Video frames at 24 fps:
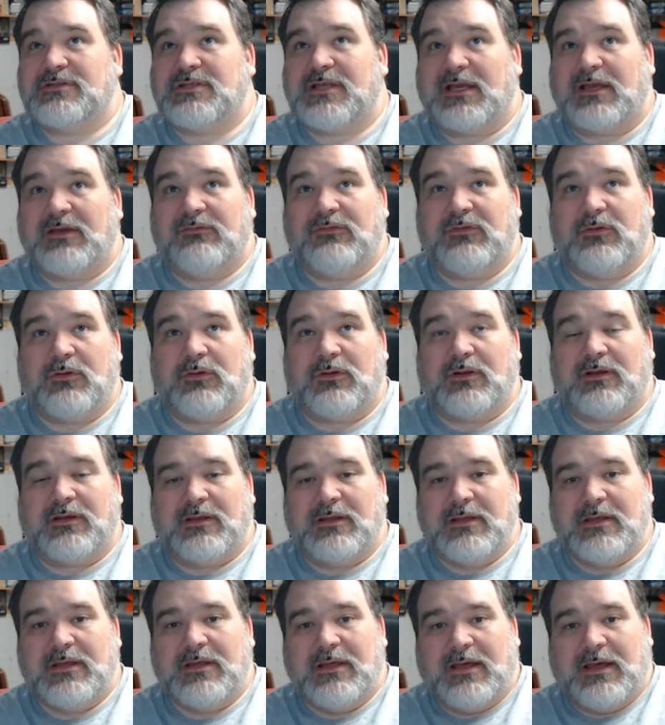Like if you're
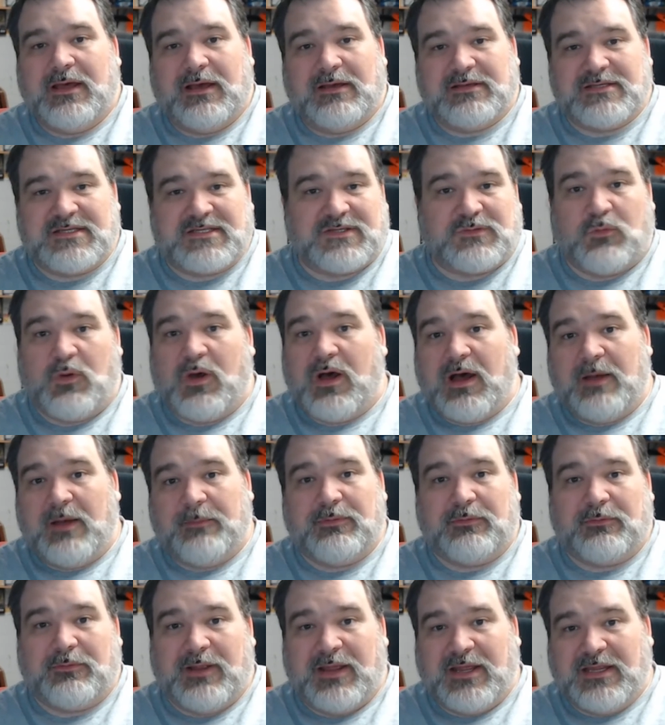a swamp
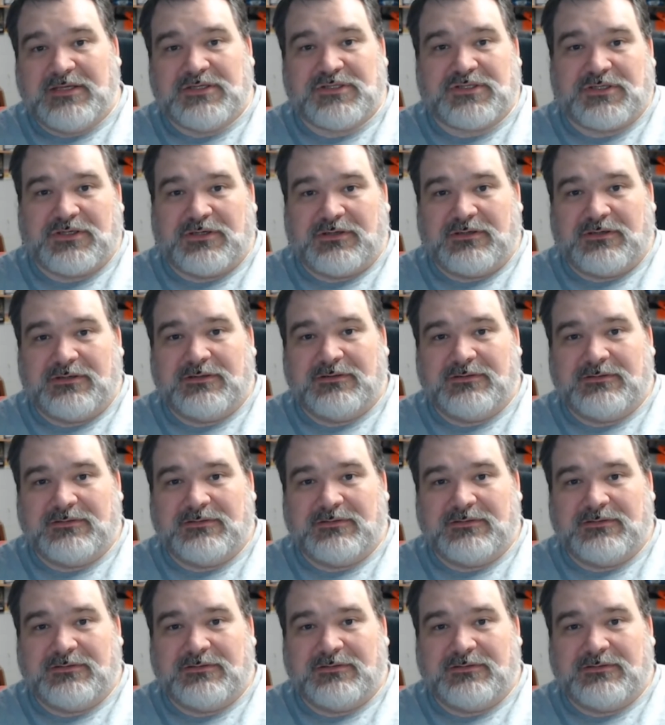ranger